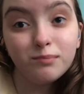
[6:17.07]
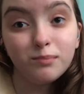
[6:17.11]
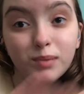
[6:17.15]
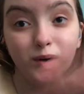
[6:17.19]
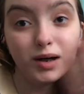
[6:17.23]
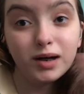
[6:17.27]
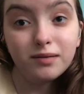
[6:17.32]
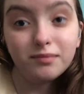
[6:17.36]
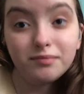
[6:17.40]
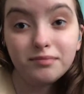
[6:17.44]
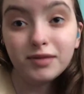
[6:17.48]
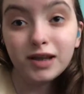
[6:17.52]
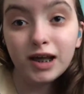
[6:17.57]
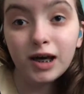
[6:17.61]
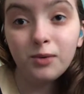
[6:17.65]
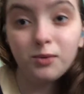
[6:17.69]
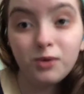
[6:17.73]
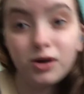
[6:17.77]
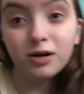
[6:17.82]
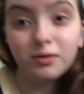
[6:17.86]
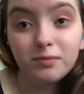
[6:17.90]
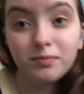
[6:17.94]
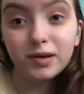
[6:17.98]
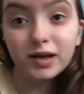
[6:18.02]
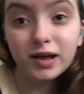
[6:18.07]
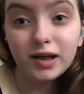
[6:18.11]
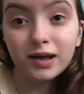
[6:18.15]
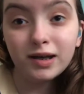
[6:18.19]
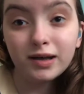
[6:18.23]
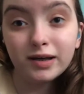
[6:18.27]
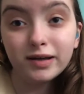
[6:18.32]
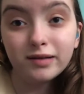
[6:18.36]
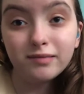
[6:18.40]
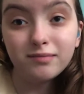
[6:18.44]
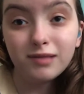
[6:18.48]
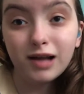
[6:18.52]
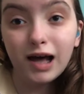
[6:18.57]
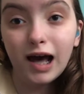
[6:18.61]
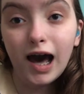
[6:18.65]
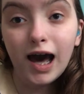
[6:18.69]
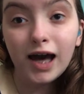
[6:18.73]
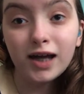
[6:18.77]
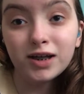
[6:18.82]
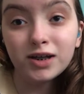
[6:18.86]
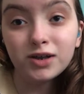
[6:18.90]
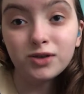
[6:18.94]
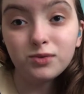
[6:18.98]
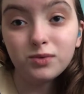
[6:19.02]
But they weren't pink, and
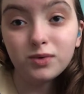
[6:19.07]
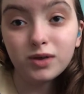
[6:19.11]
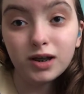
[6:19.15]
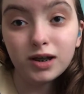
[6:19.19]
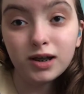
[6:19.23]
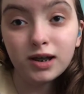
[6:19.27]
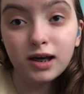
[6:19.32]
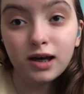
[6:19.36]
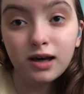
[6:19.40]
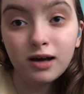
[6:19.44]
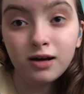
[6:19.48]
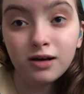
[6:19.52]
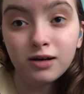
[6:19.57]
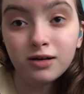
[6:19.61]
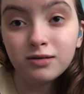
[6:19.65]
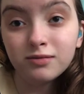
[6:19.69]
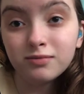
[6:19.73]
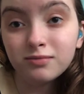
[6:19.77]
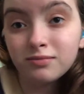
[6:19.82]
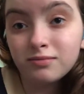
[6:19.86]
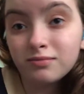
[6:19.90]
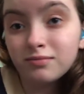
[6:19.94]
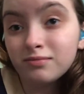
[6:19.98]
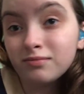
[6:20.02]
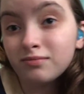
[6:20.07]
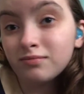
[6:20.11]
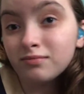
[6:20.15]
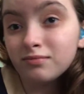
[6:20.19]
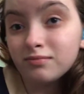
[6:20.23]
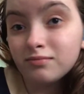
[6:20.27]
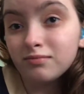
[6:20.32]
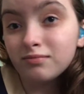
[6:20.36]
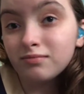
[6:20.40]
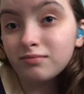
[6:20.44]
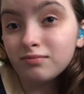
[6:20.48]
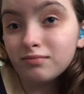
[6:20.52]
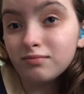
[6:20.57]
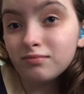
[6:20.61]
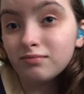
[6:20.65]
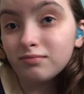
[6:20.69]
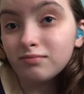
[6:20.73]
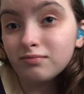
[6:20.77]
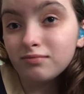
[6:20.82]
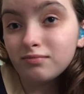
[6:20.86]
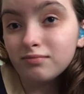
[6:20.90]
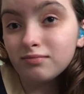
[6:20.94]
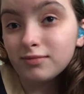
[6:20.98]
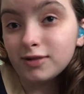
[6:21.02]
I didn't really care.
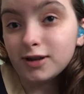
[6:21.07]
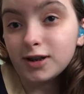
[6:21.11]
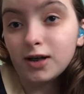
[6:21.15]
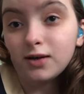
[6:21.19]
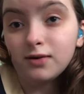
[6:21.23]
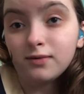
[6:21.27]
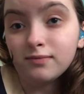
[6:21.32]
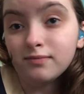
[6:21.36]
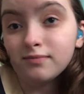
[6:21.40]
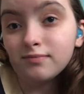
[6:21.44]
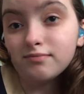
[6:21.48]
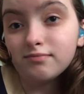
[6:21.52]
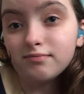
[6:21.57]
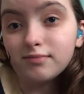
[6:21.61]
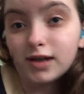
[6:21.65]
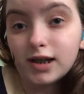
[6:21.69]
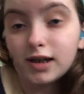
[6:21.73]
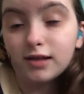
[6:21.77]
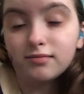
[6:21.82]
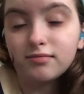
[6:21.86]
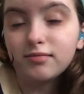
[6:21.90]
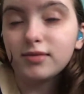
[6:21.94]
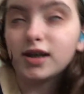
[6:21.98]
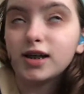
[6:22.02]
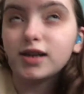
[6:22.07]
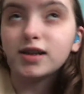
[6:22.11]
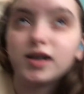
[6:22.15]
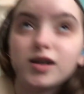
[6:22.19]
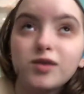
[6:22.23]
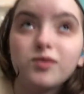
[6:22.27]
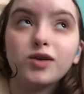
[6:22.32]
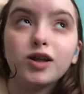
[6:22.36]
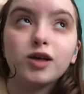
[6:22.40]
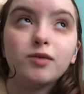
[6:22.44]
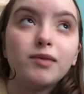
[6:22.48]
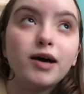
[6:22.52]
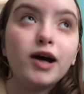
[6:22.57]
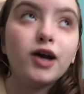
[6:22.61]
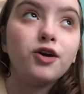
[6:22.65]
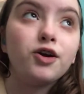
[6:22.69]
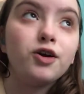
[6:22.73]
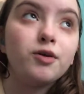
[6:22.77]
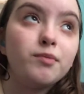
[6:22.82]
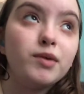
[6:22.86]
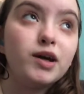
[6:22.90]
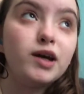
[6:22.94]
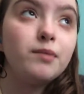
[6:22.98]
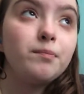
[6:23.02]
So it didn't really matter
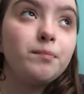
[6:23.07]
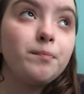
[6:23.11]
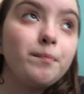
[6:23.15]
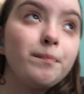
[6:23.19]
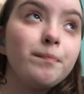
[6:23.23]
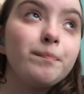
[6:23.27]
to me.